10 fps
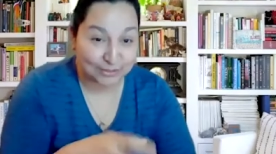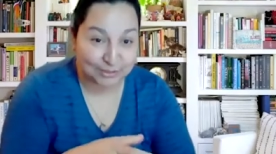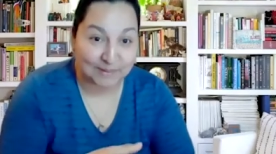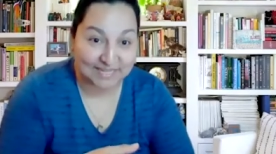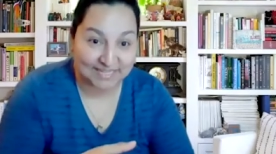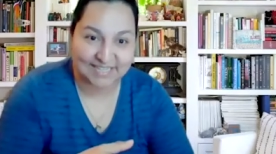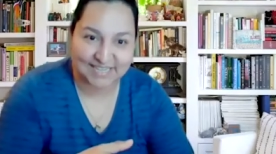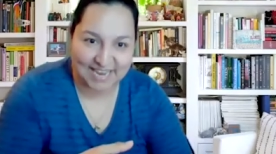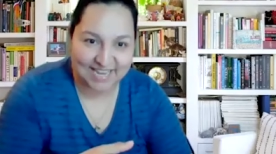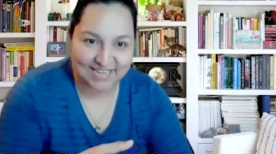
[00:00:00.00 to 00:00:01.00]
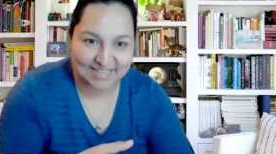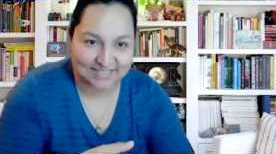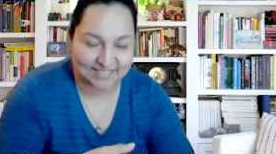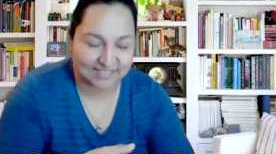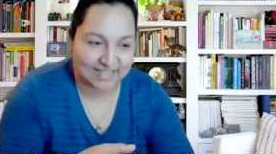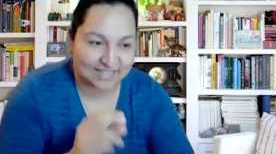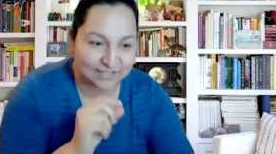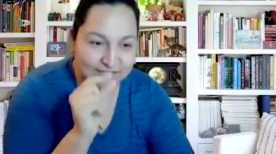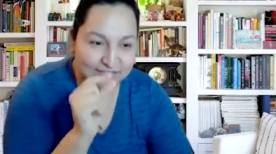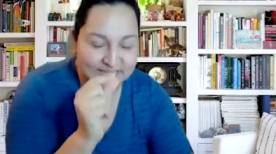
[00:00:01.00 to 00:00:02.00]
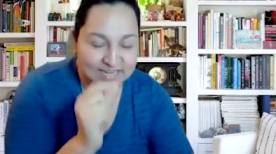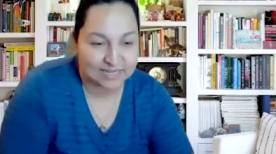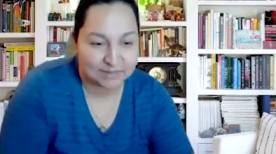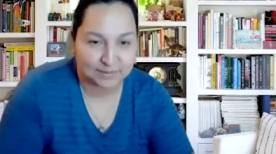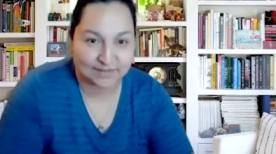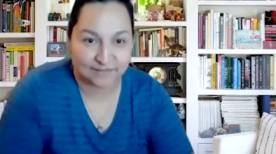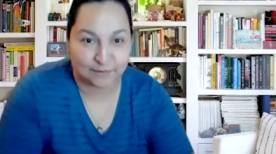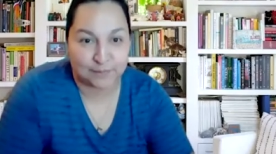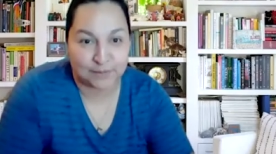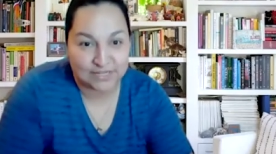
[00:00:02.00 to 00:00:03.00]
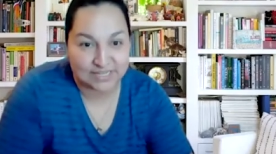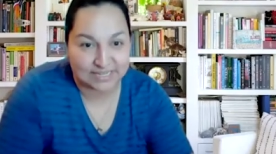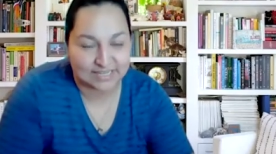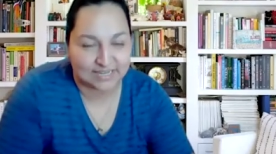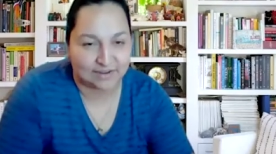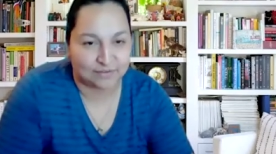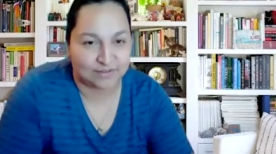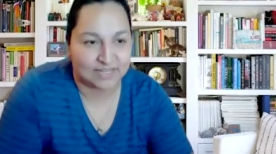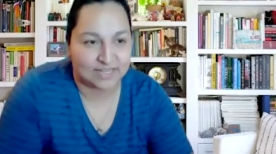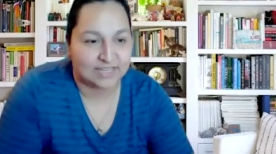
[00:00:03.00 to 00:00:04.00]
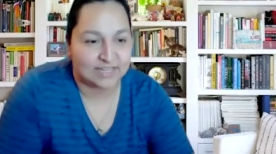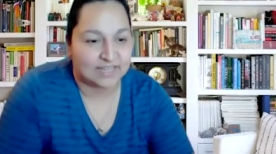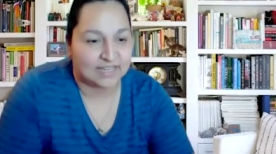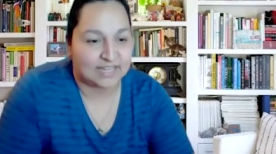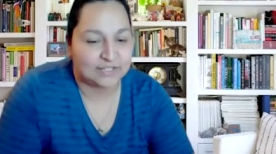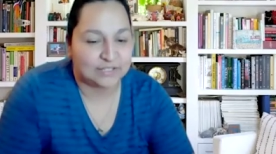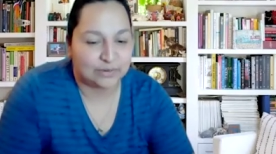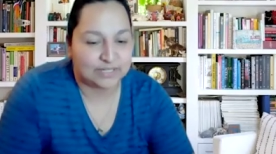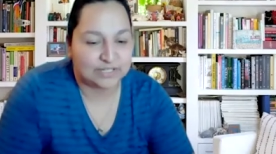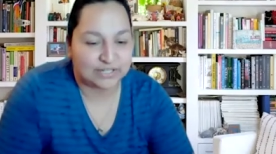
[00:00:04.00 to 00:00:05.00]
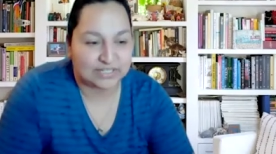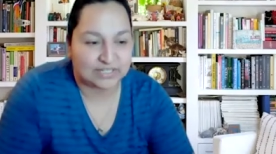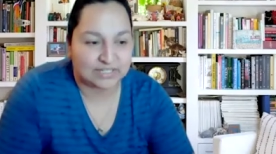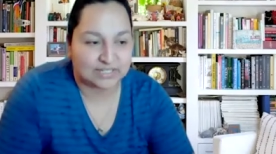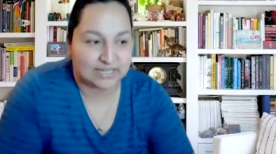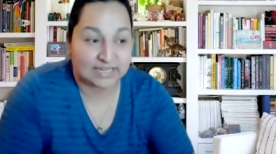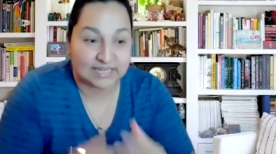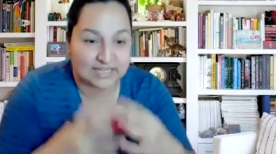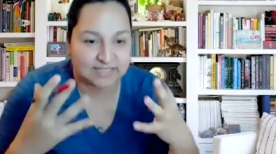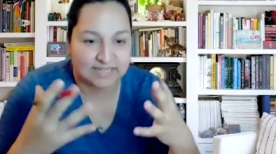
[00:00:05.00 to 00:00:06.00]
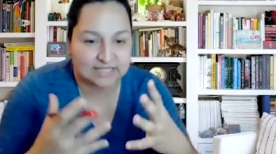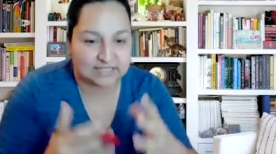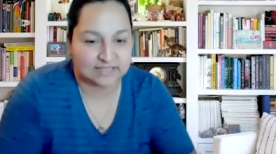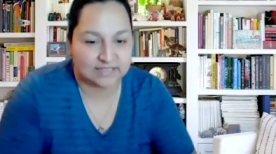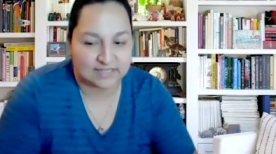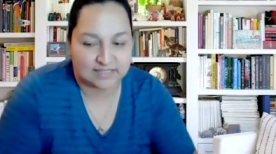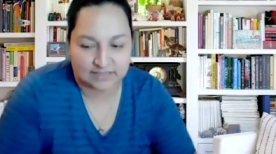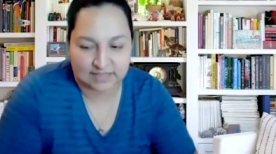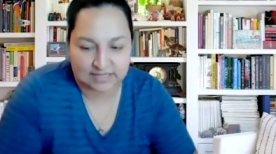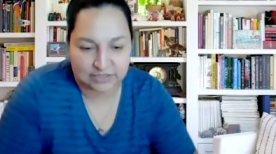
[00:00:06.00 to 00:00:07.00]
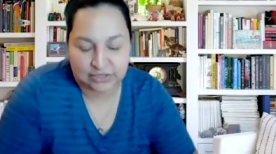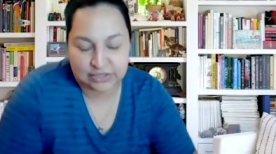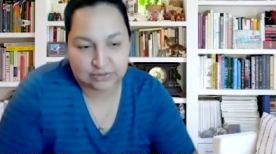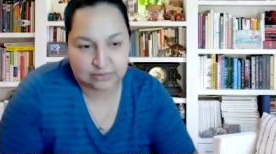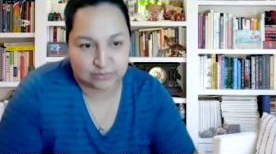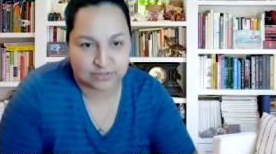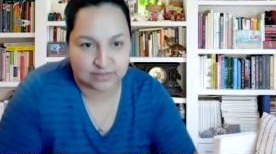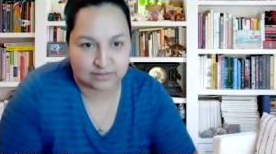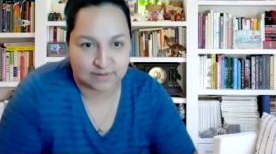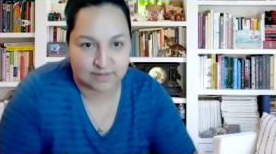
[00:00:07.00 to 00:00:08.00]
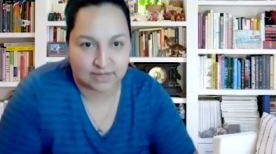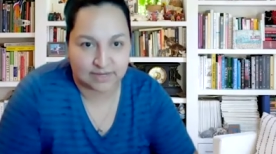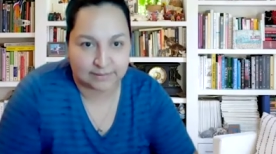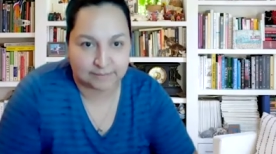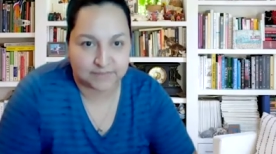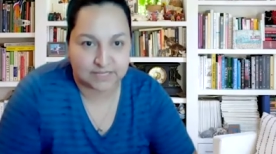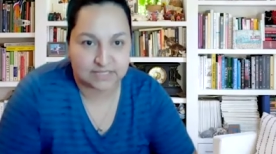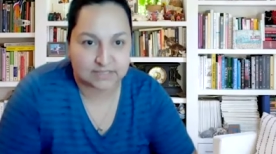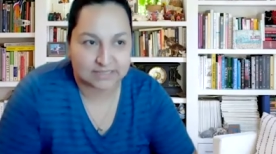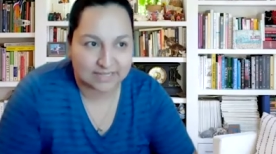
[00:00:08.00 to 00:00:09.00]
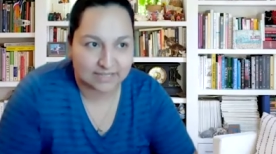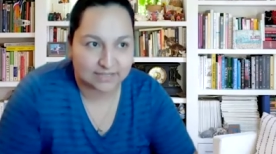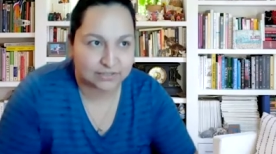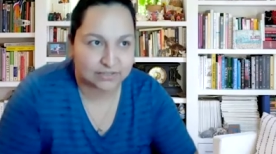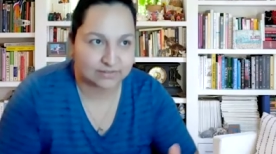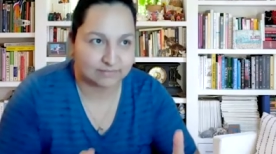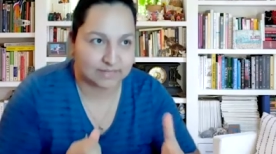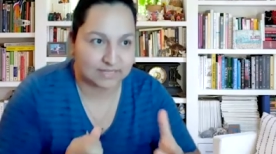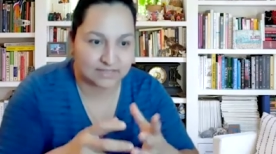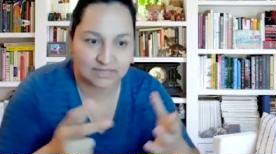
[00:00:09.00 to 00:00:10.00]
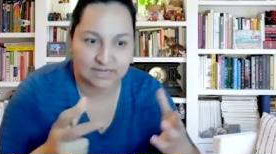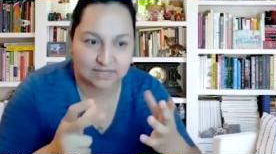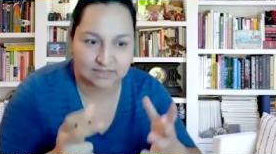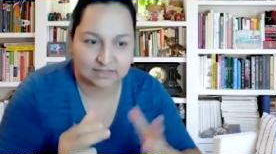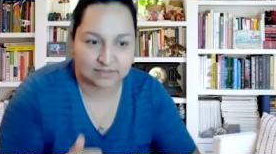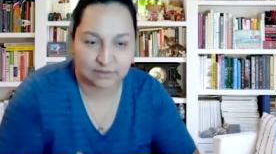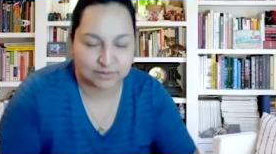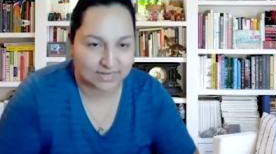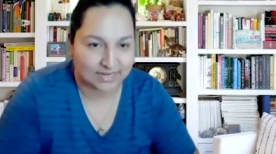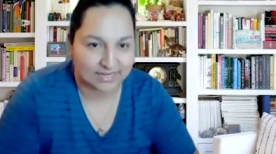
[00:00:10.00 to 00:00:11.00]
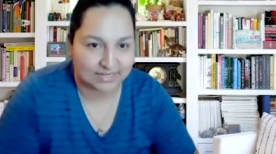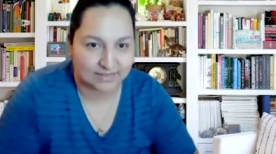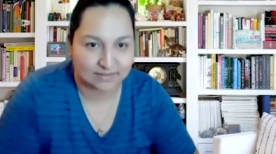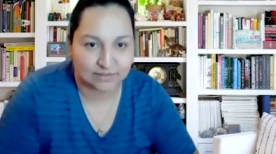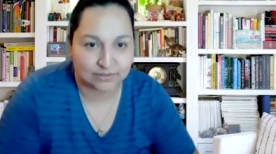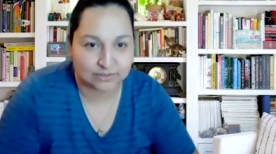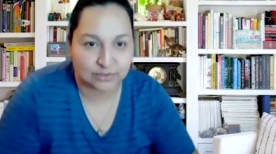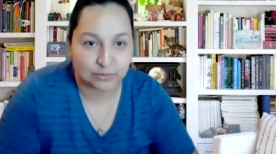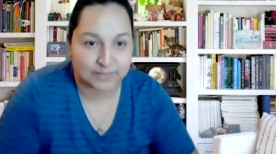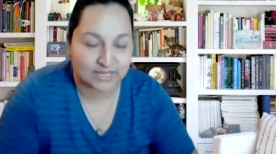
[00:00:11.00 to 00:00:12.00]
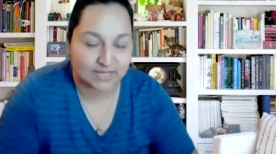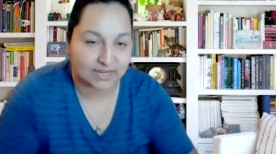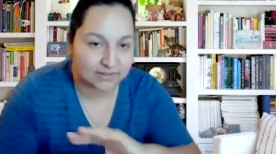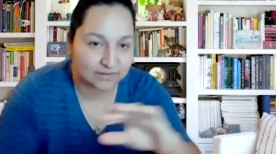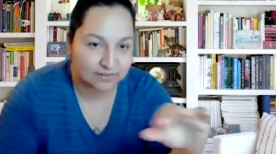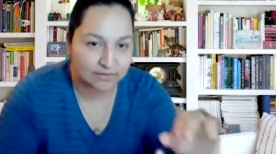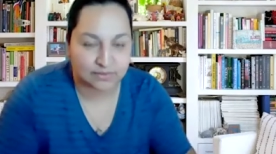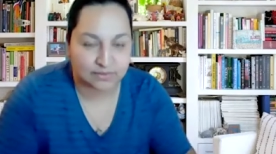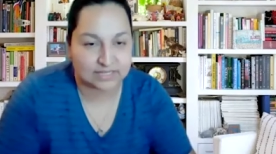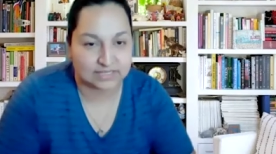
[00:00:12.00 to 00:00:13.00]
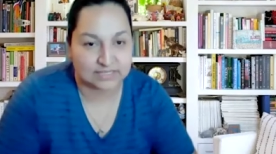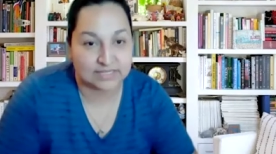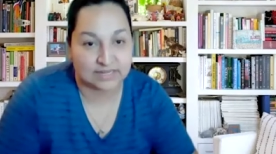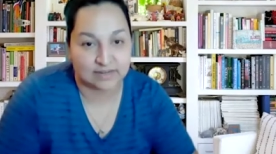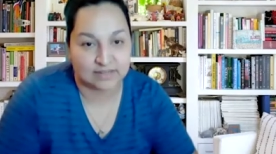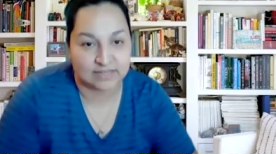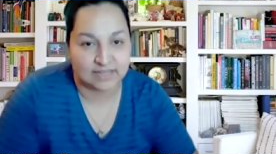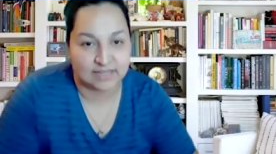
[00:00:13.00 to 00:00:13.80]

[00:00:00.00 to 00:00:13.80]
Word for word: spending in ads, that's just a tiny bit of their marketing now. And so it's just, it is, that's, that's, that's huge. Um, this niche is not so tiny. There's so many other little things in there.